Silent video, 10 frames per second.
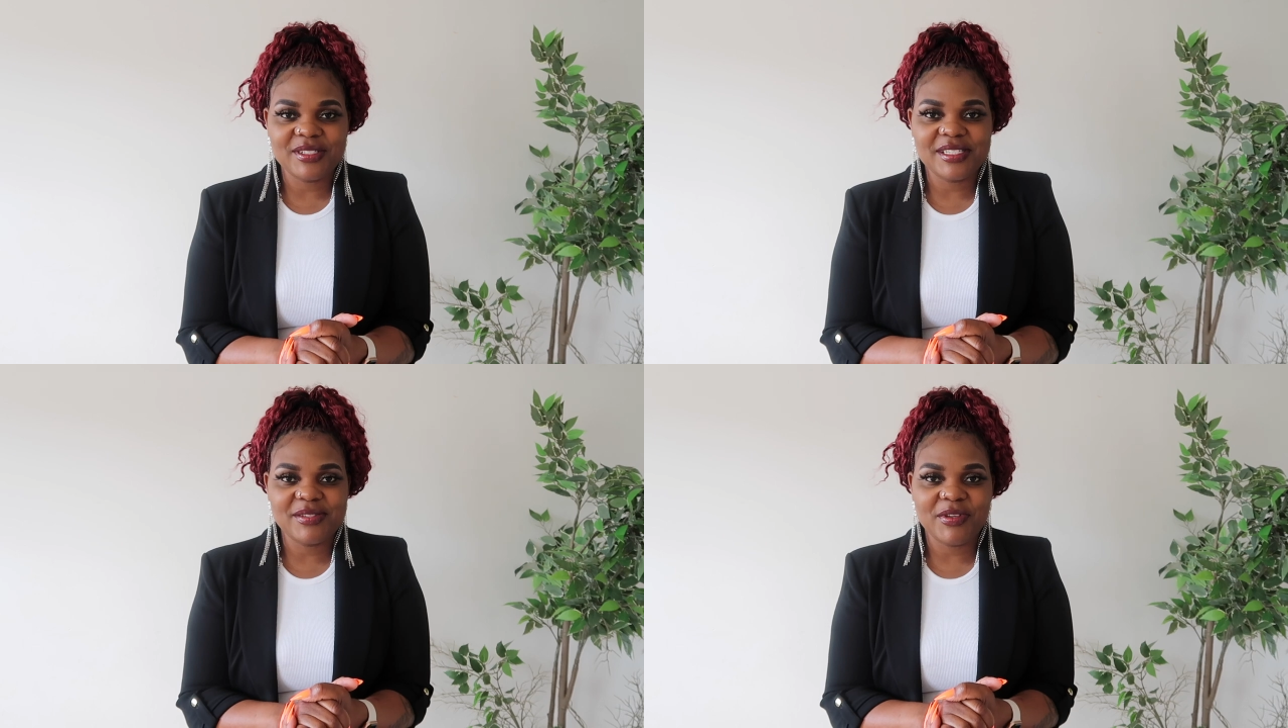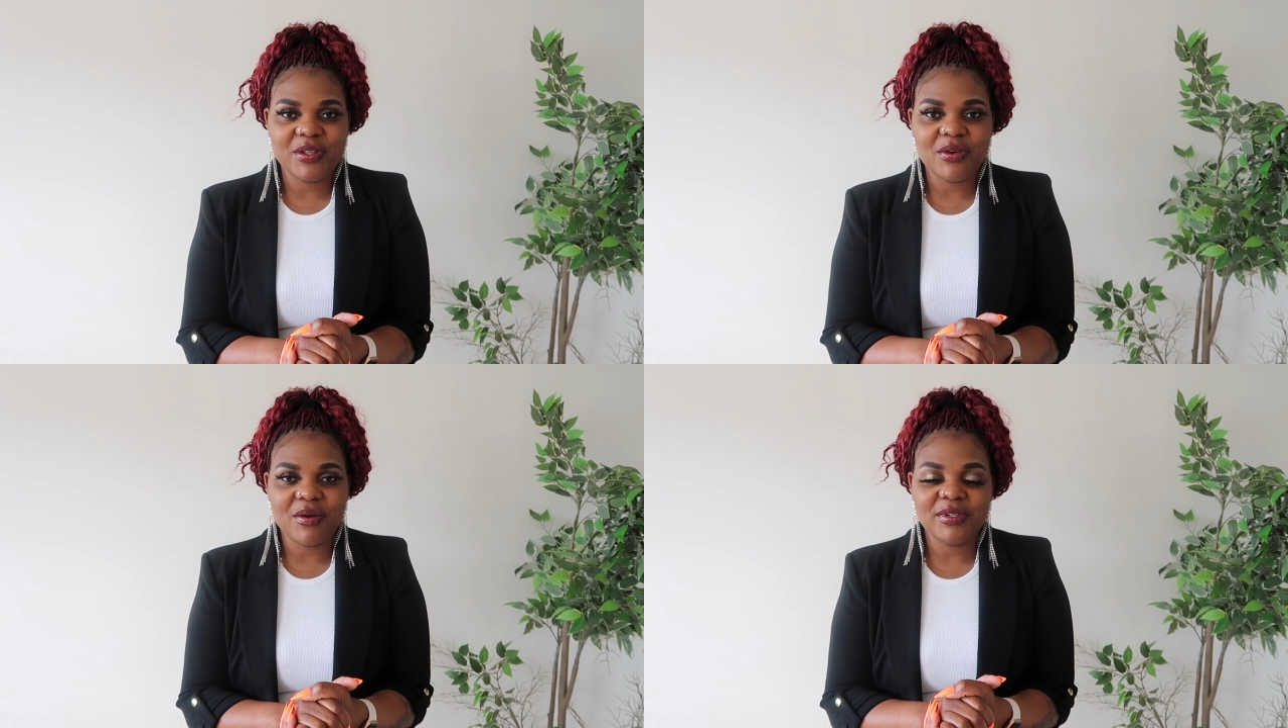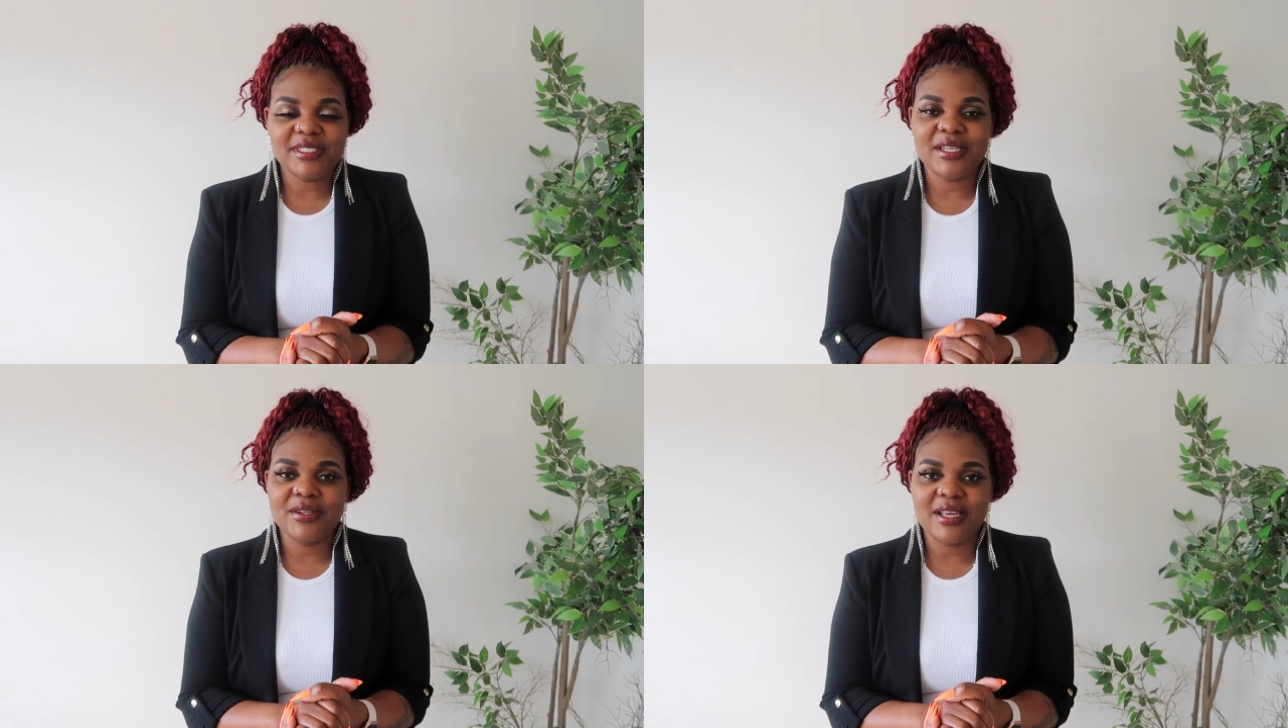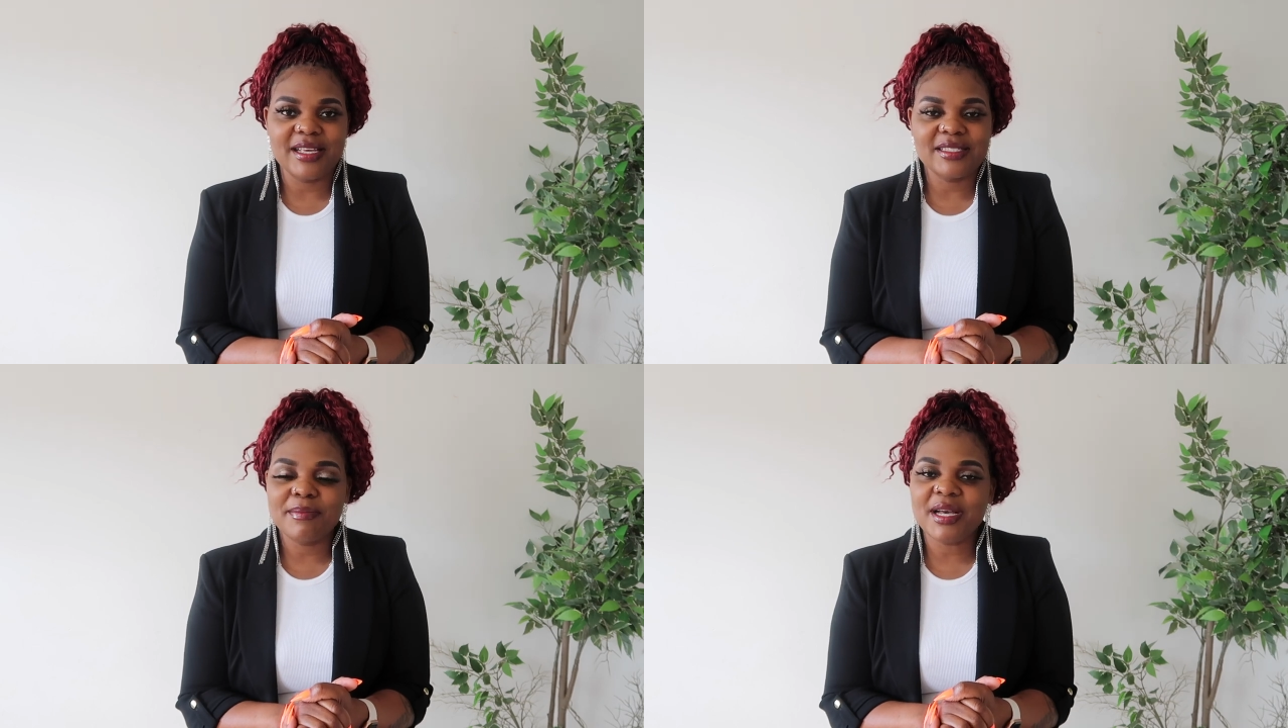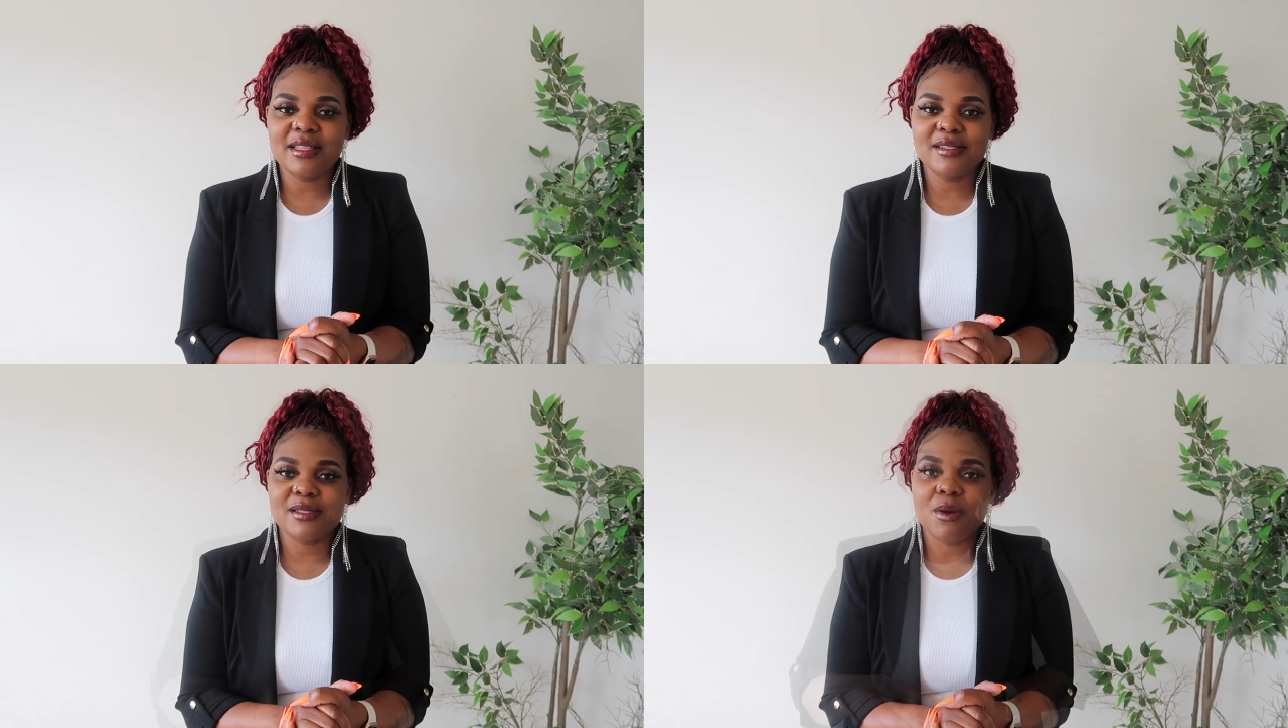this video i want to tell you guys about
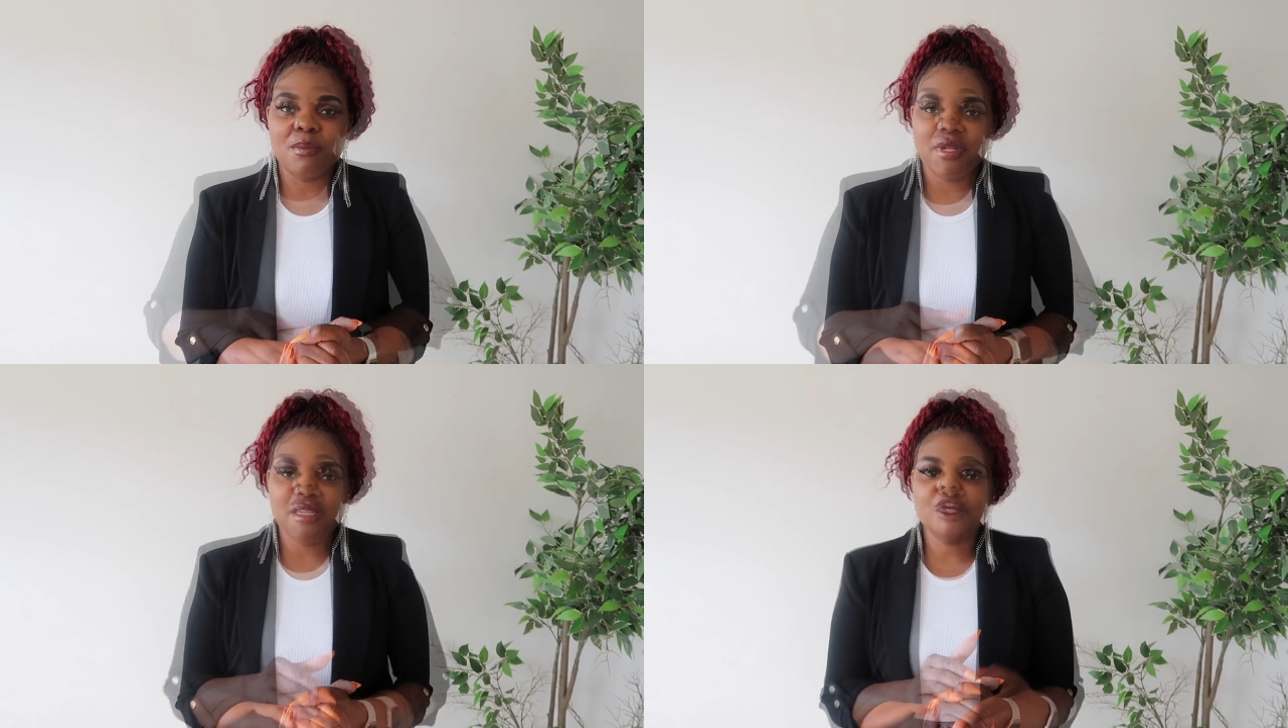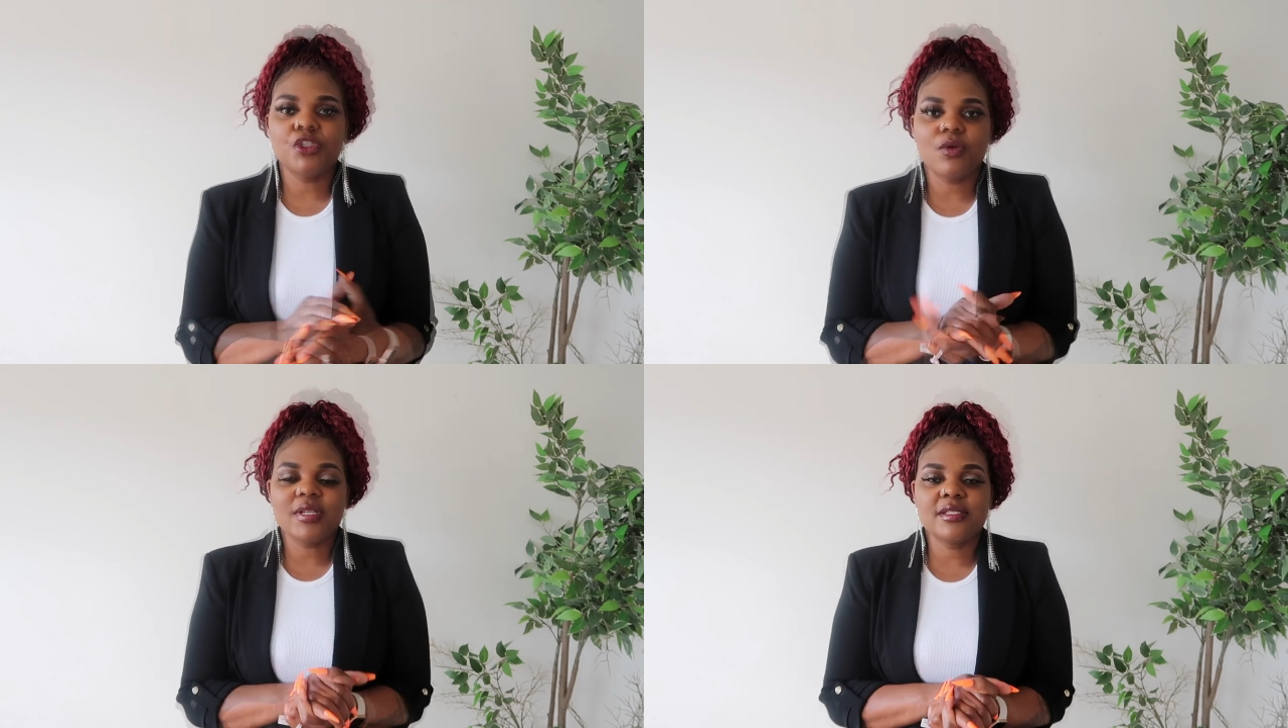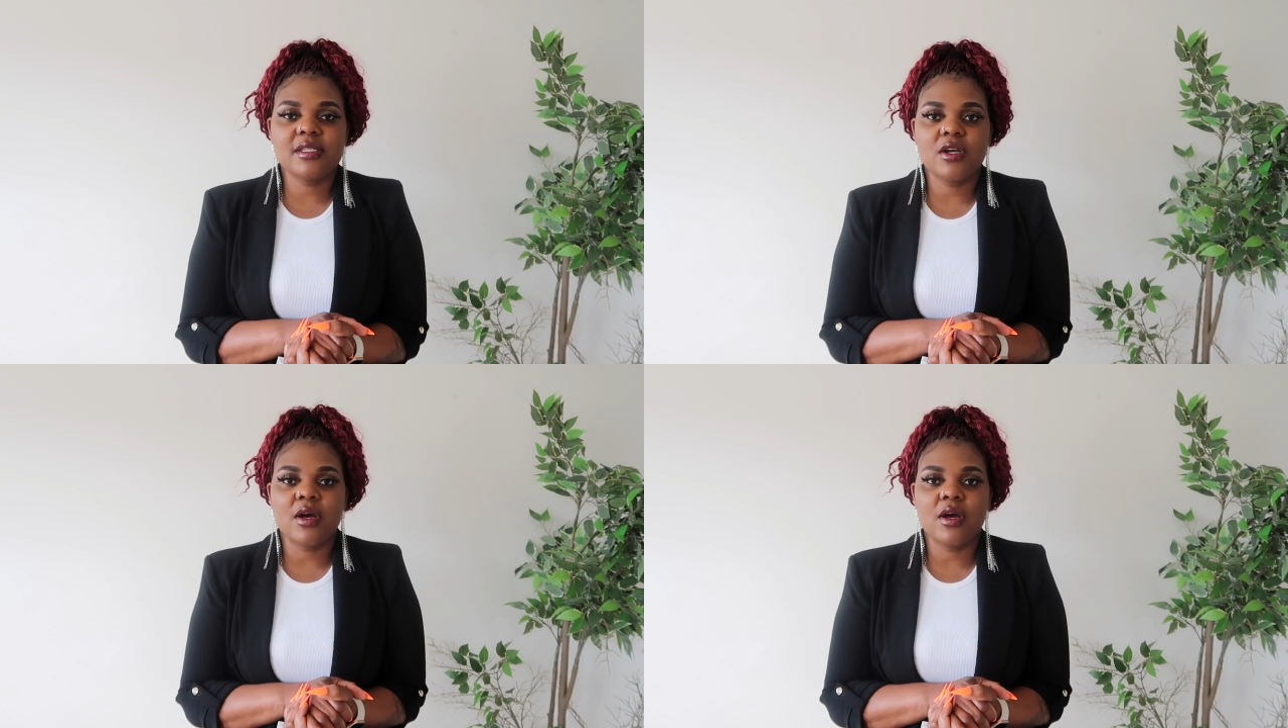this company so Joancee